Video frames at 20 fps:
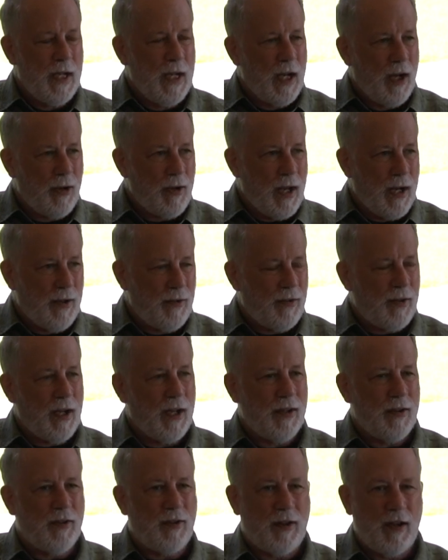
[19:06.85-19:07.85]
how God
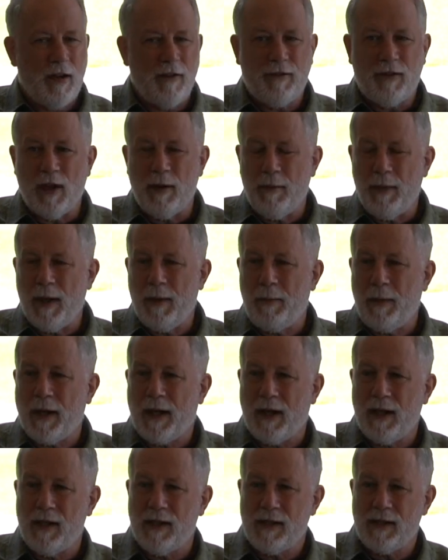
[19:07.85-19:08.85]
has gifted me,
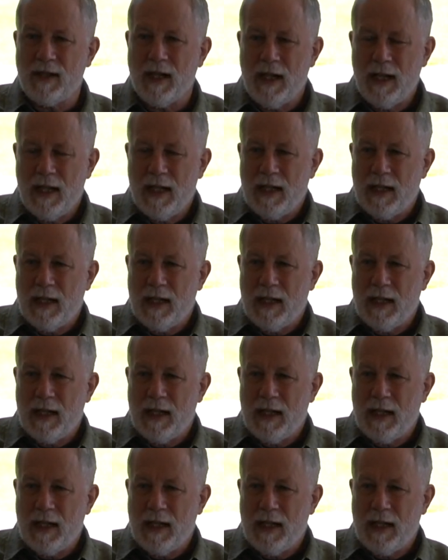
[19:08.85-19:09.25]
because